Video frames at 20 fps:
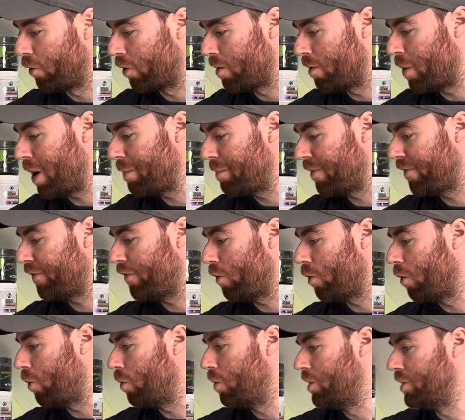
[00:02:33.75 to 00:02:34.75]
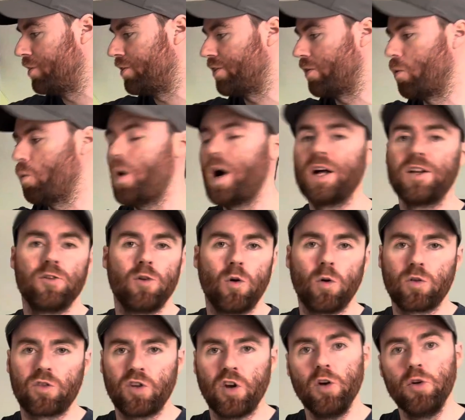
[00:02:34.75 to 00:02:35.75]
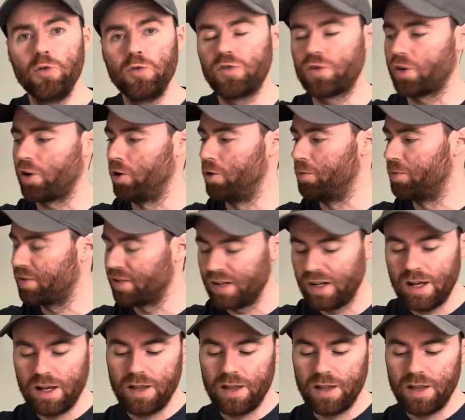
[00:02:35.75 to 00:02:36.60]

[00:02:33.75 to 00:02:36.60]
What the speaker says: The one before was 1 or 2 scoops.